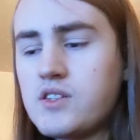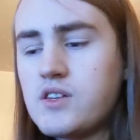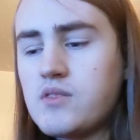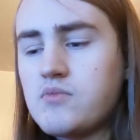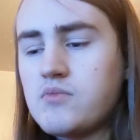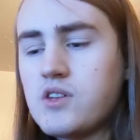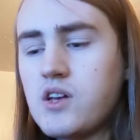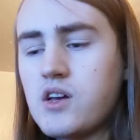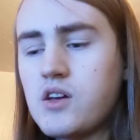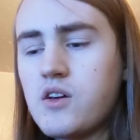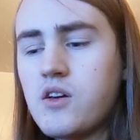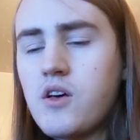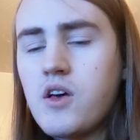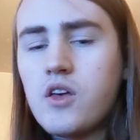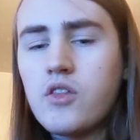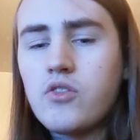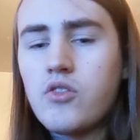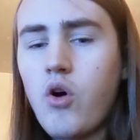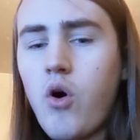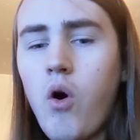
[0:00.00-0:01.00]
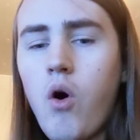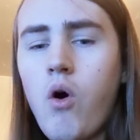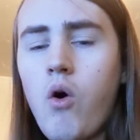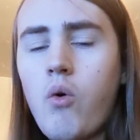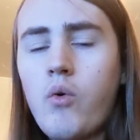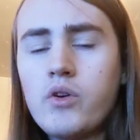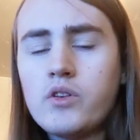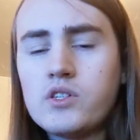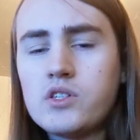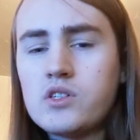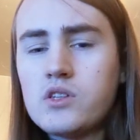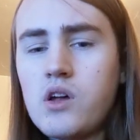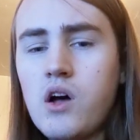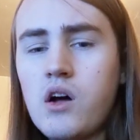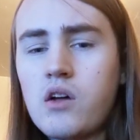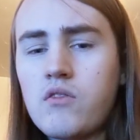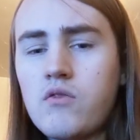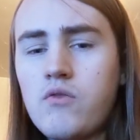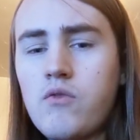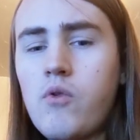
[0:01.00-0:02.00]
it seems like they're always
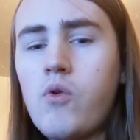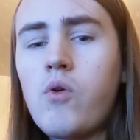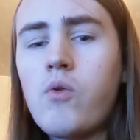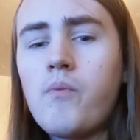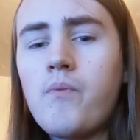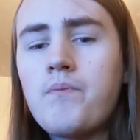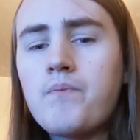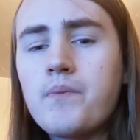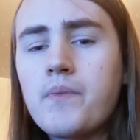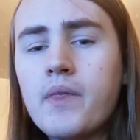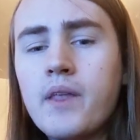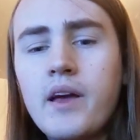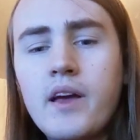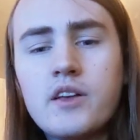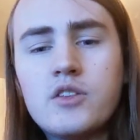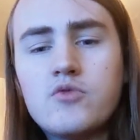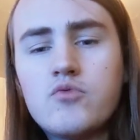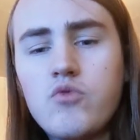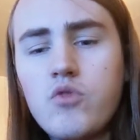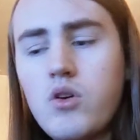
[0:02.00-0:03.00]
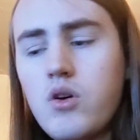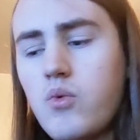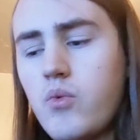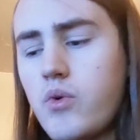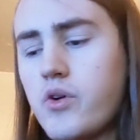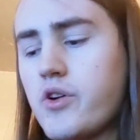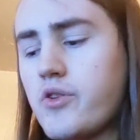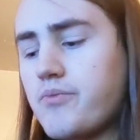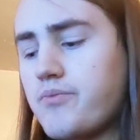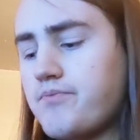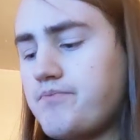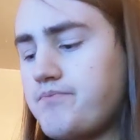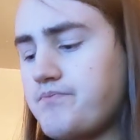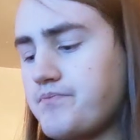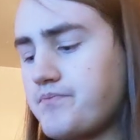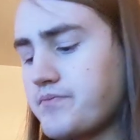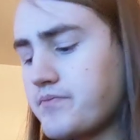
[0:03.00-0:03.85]
stocked full. It's really weird.